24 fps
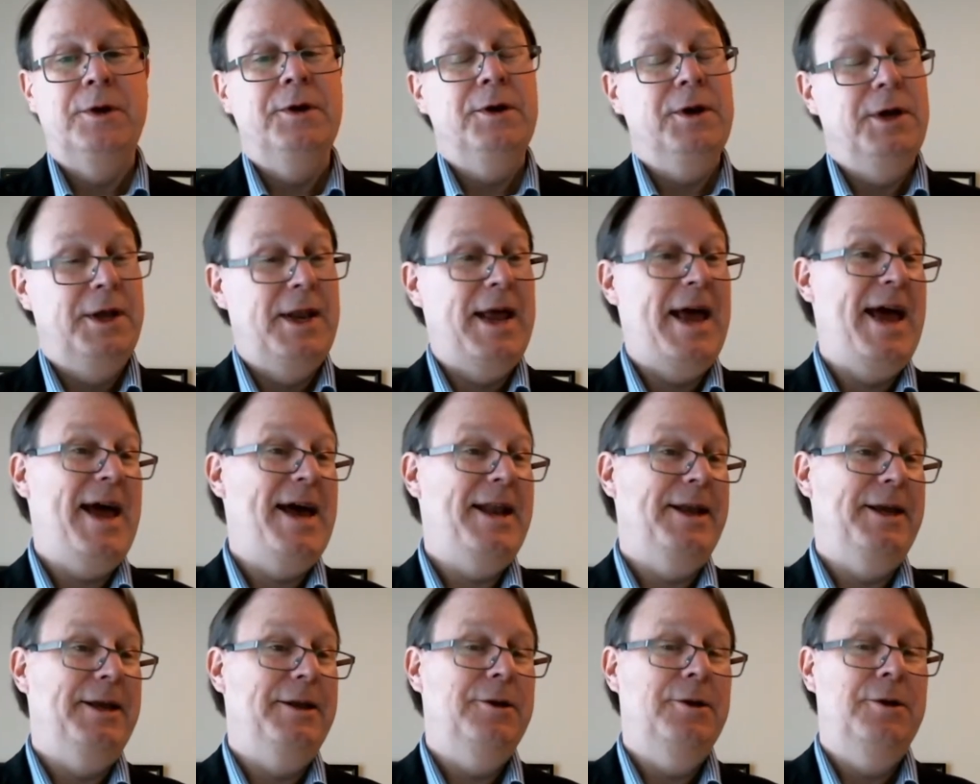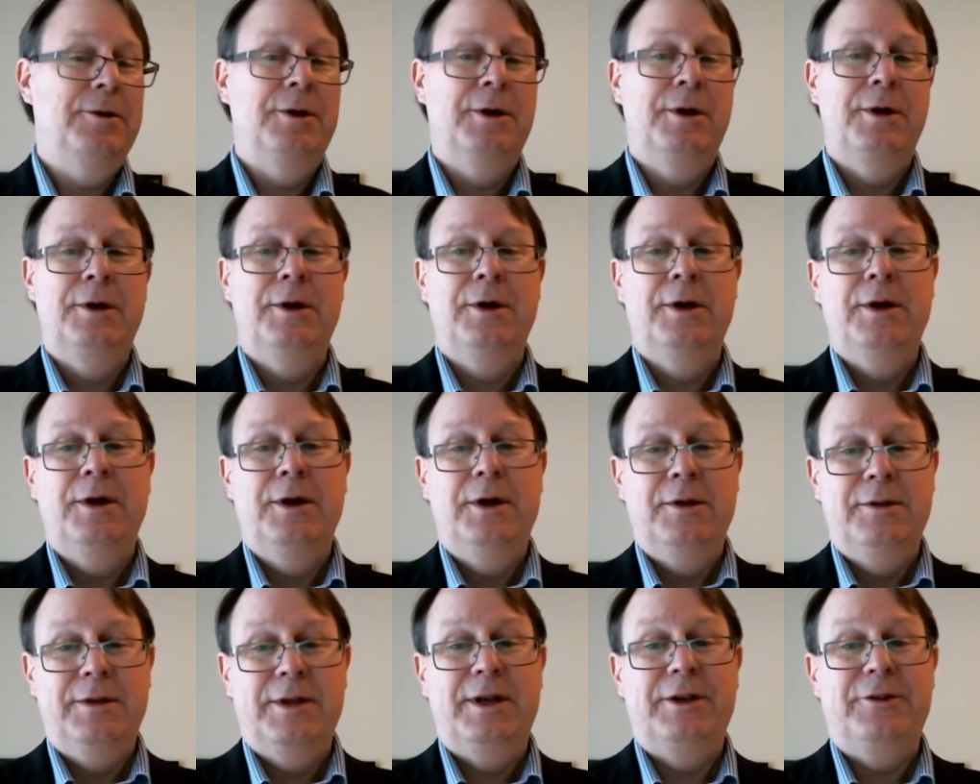and added
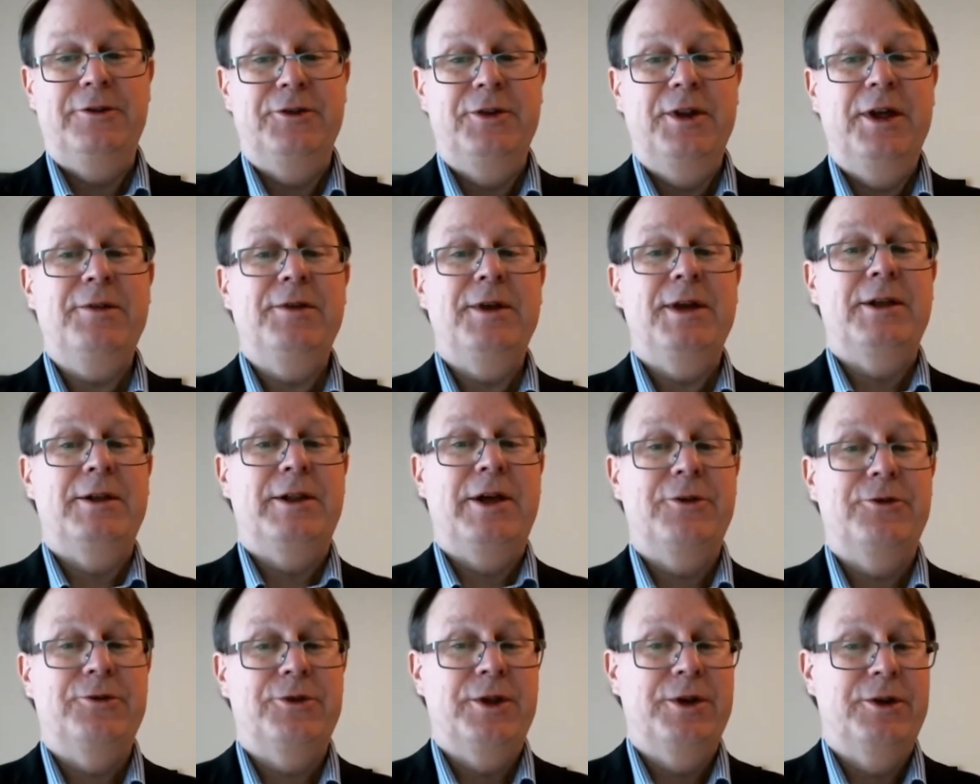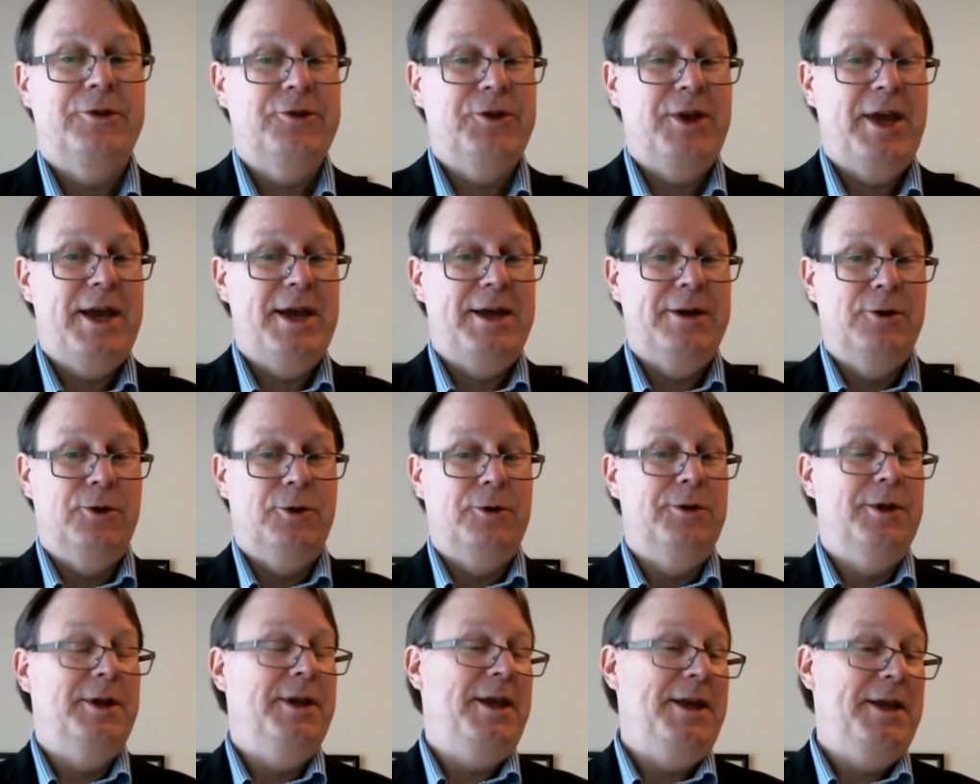that it's nothing less than a scandal
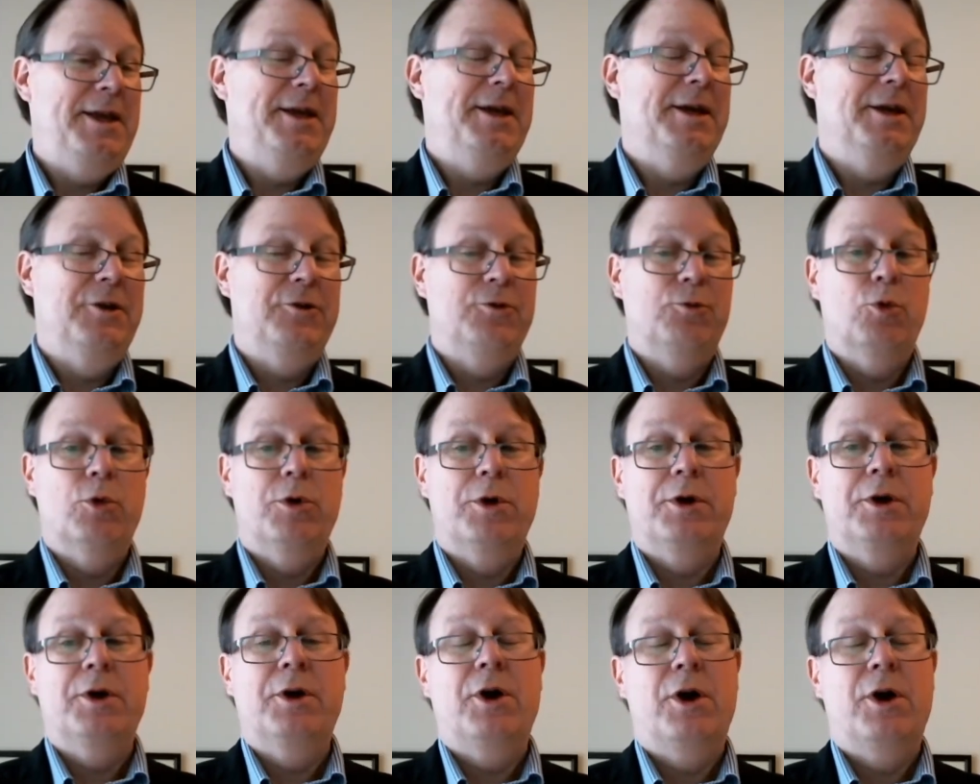that he and his work